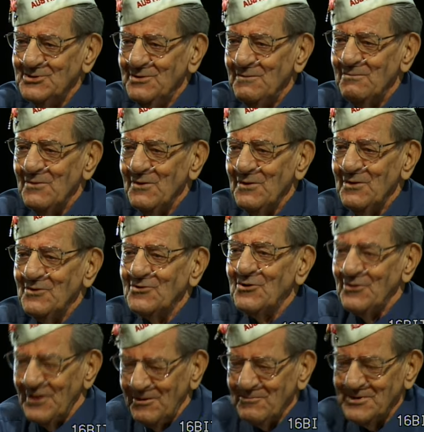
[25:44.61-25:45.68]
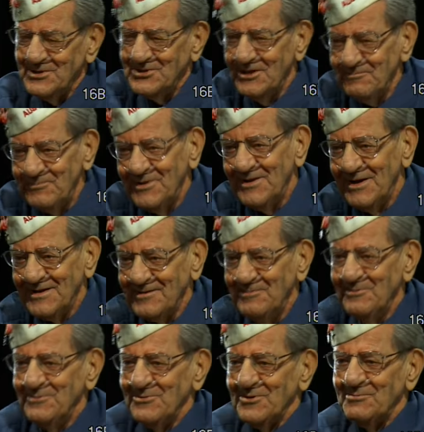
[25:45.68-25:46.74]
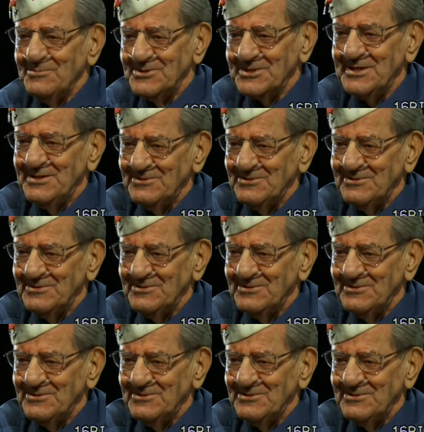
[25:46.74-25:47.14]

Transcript: So then we jumped in the, with the mosquitoes.